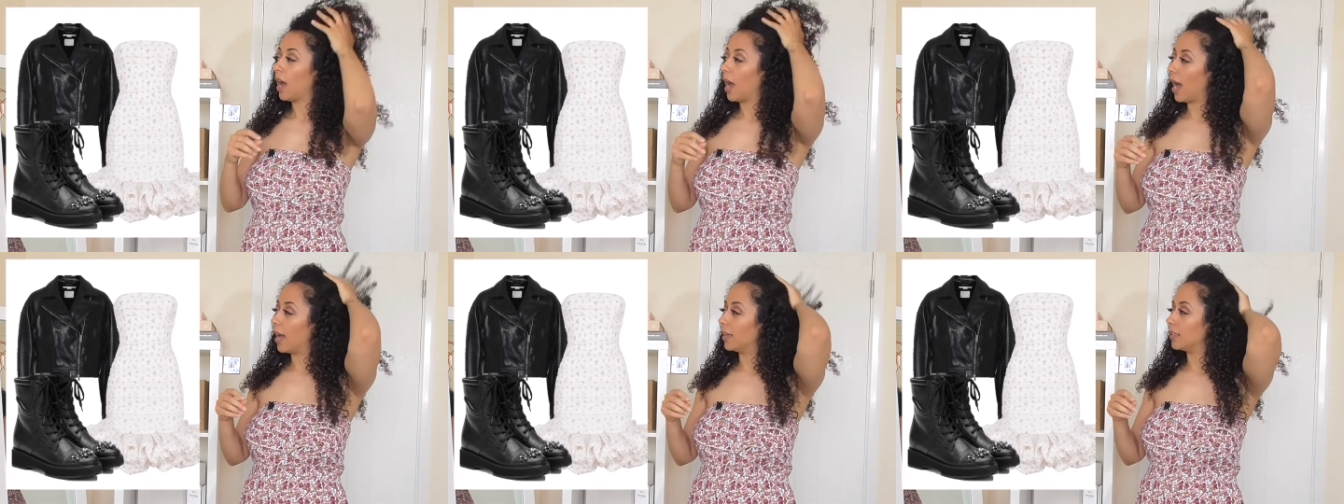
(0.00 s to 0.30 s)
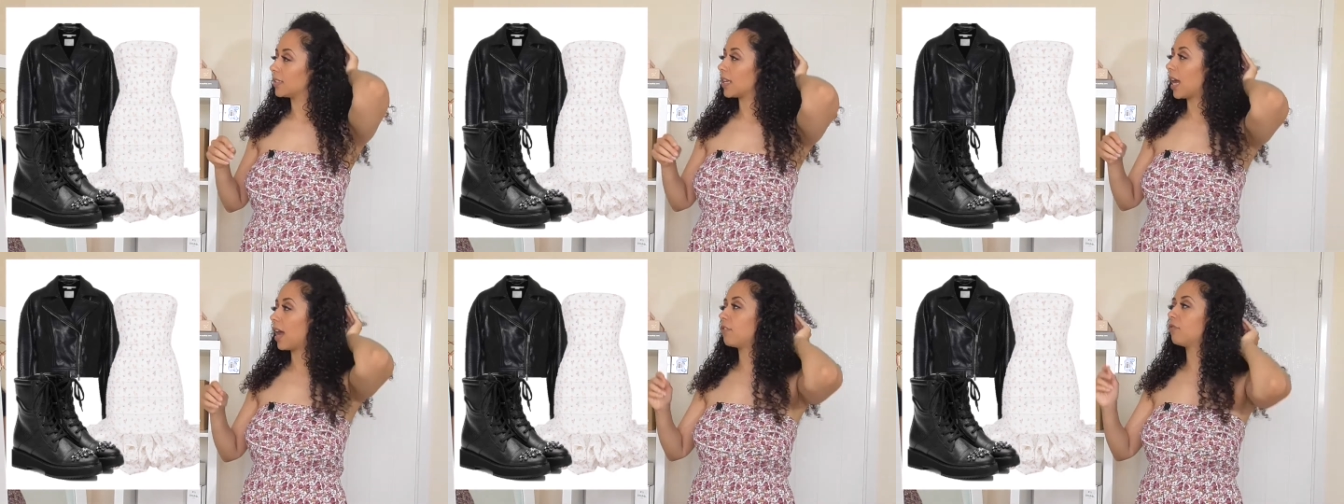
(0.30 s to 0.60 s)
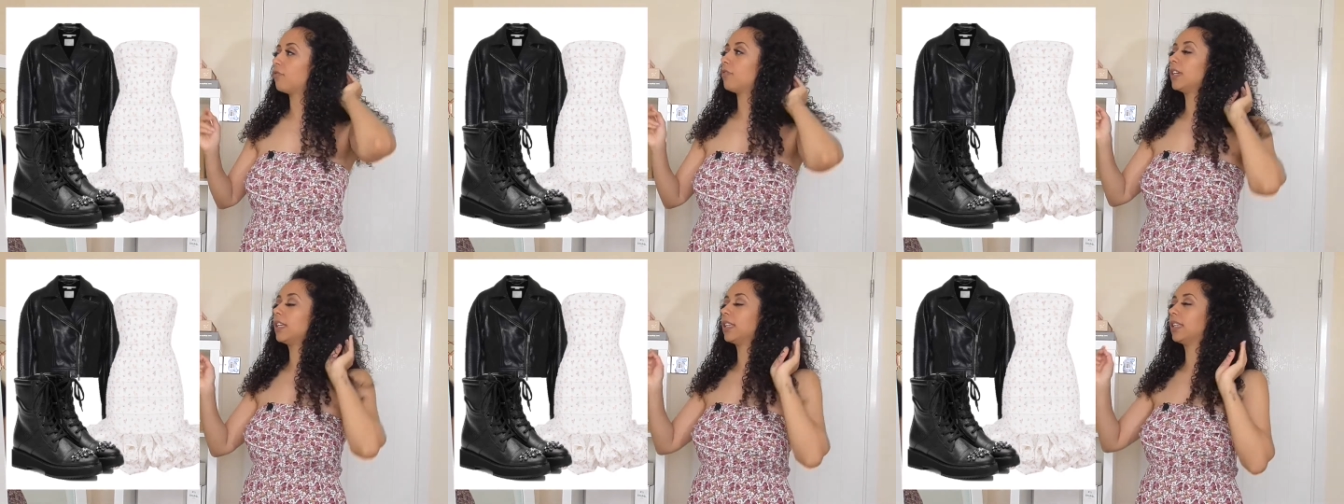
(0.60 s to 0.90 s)
And I
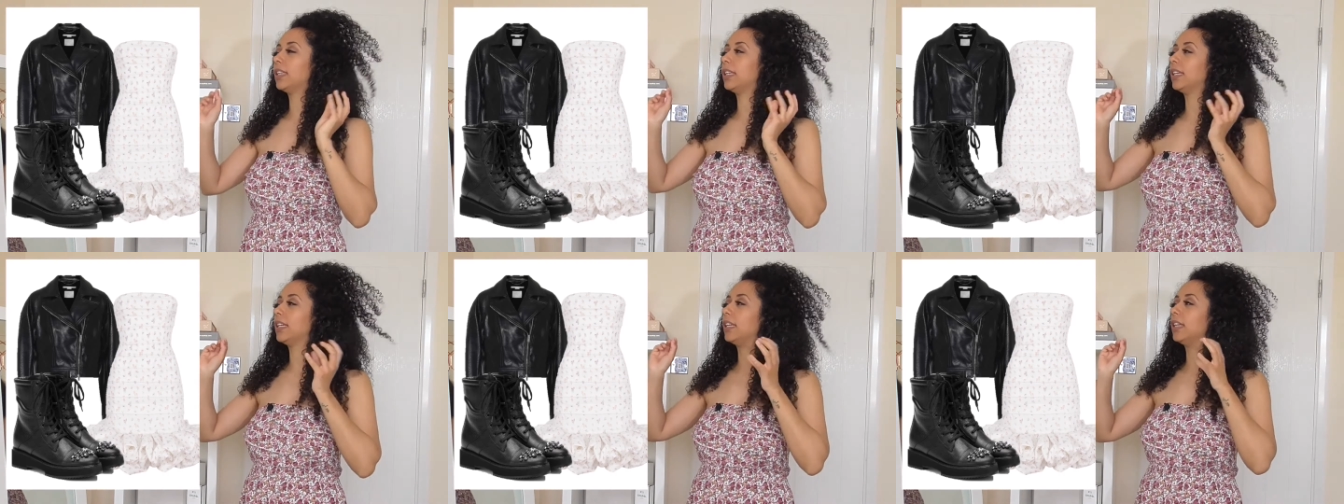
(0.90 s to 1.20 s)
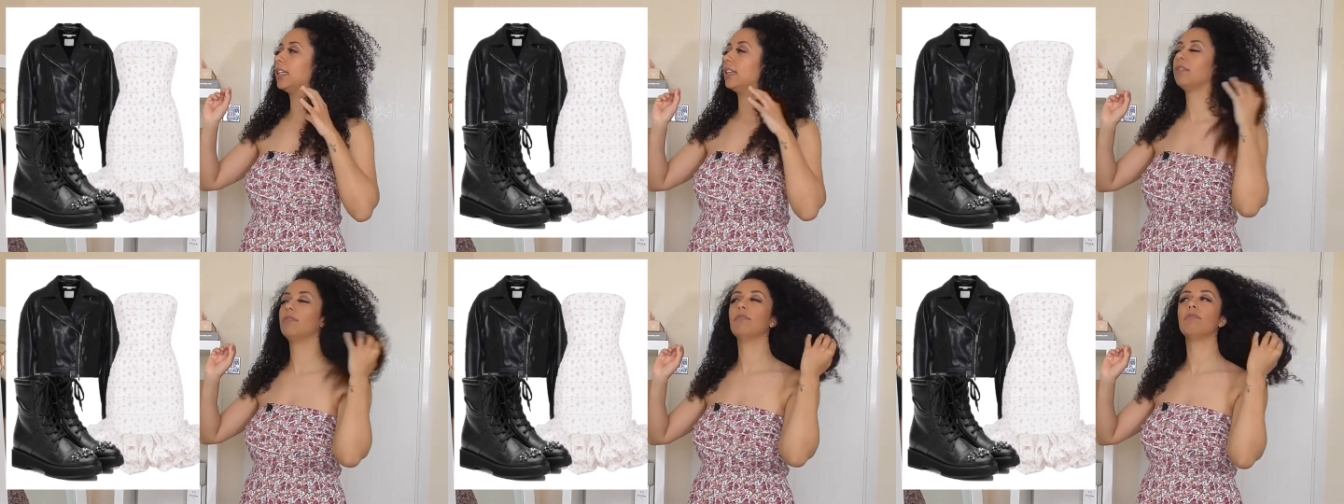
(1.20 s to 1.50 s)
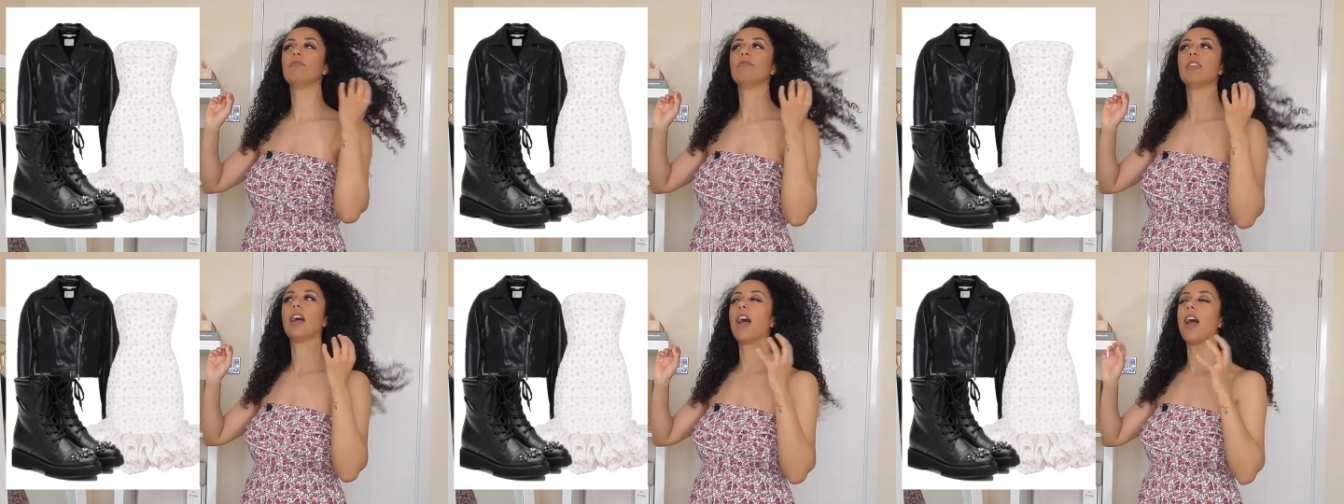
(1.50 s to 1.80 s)
really,
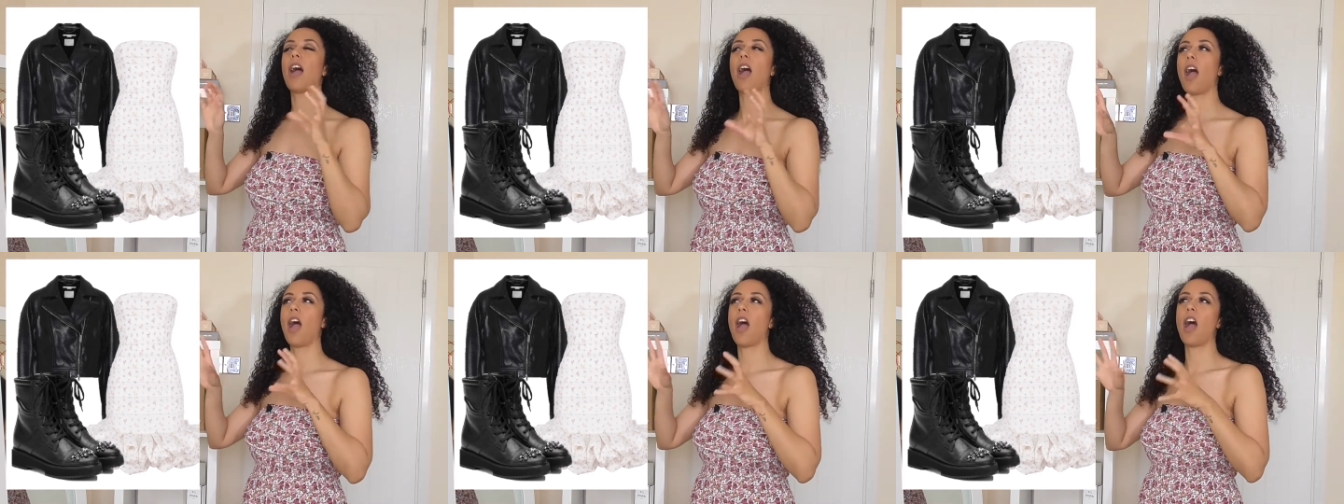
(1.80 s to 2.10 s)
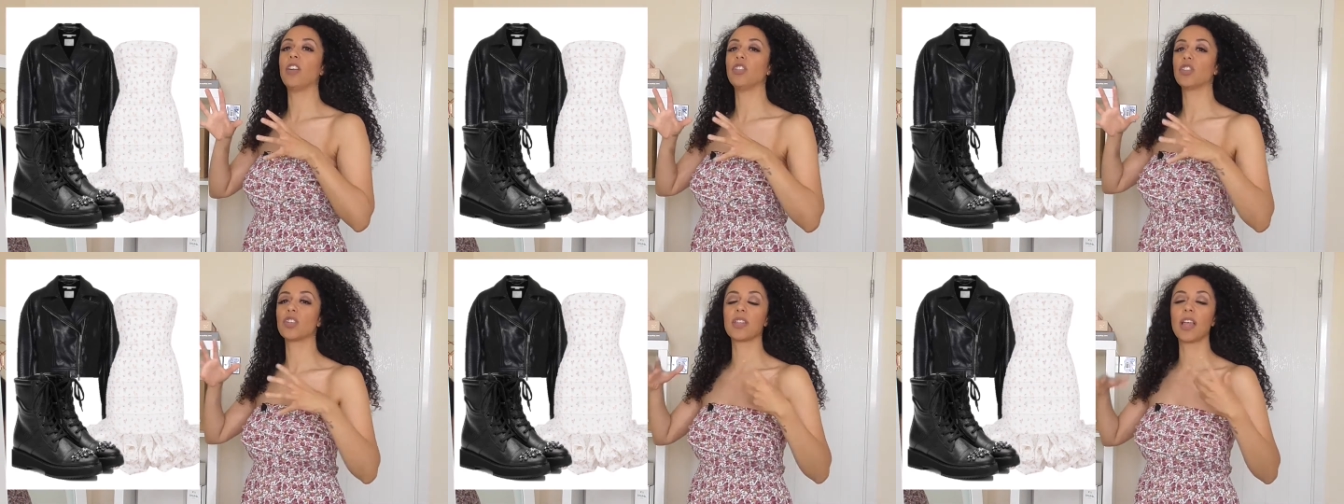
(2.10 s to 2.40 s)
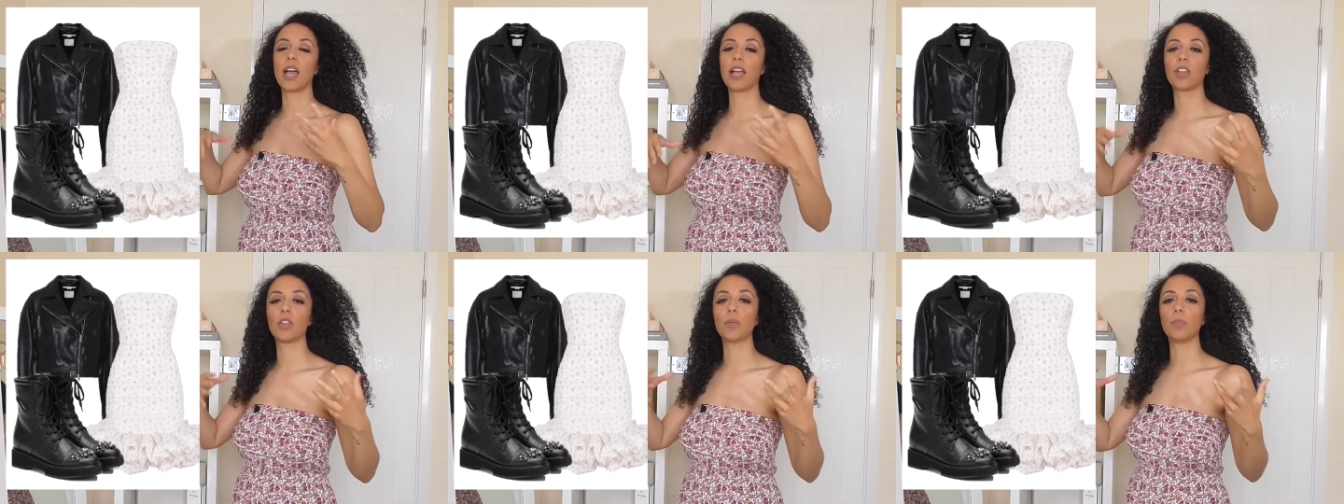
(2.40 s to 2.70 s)
I just
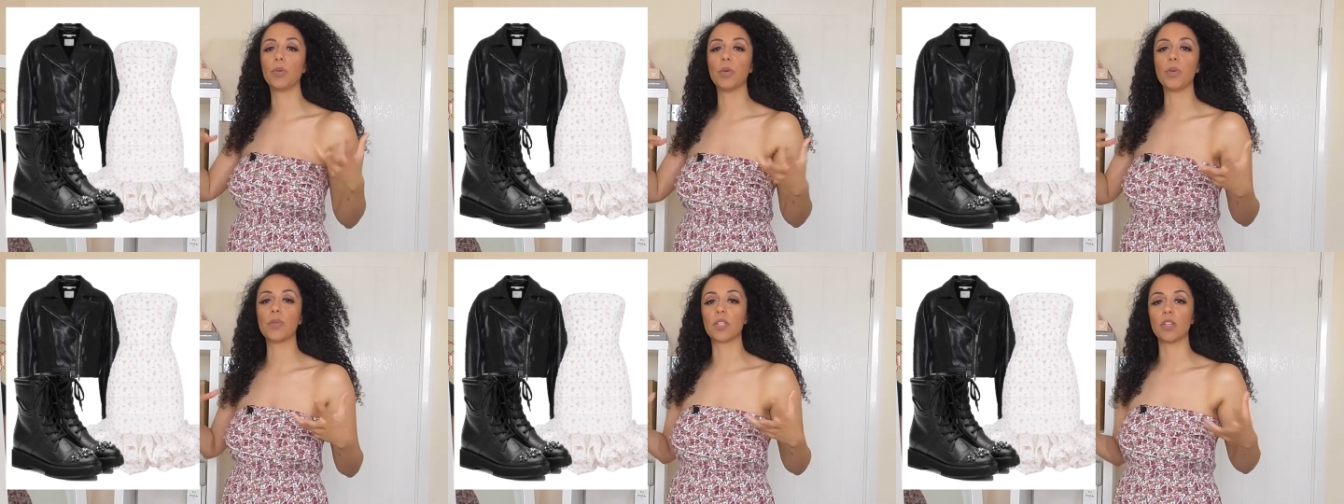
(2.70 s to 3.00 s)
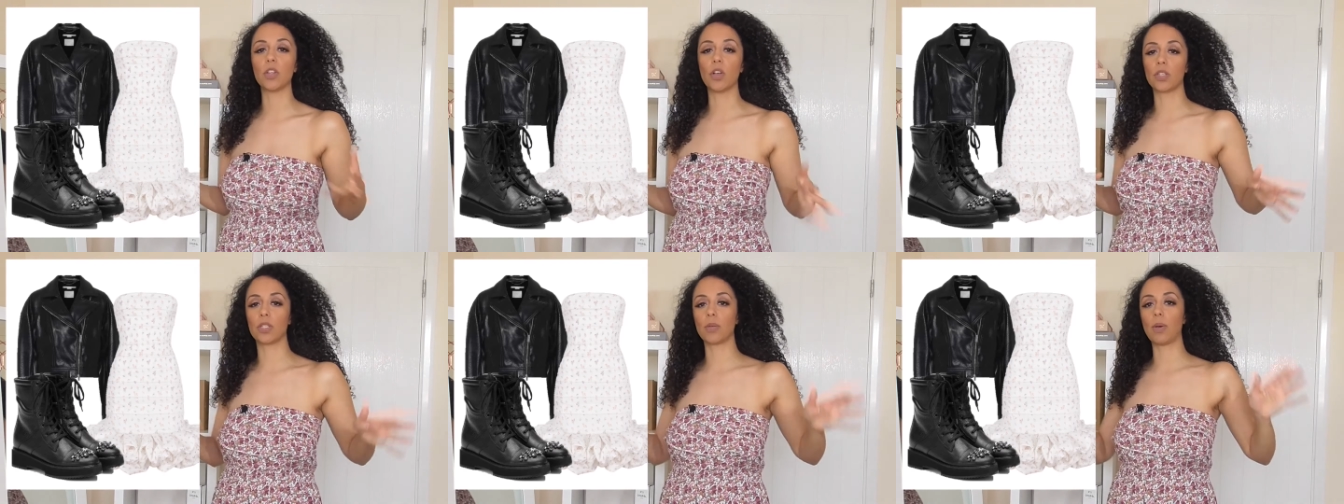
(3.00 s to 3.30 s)
like the boots a lot.